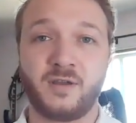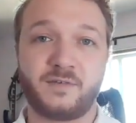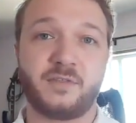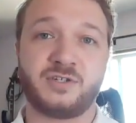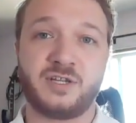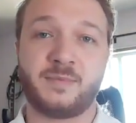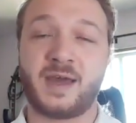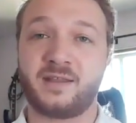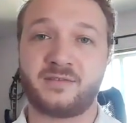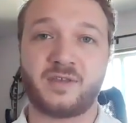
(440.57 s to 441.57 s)
for the
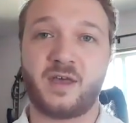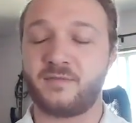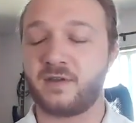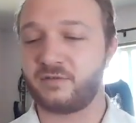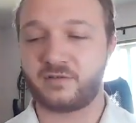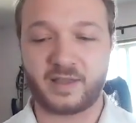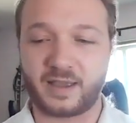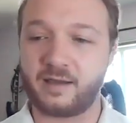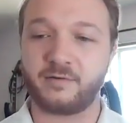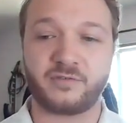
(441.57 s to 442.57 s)
GMAT itself. It was like
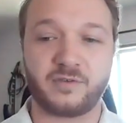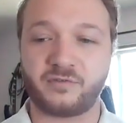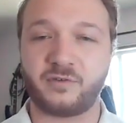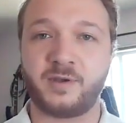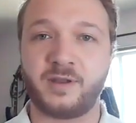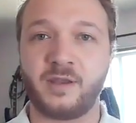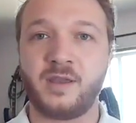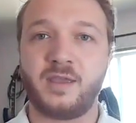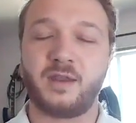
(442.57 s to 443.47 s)
I was used to it.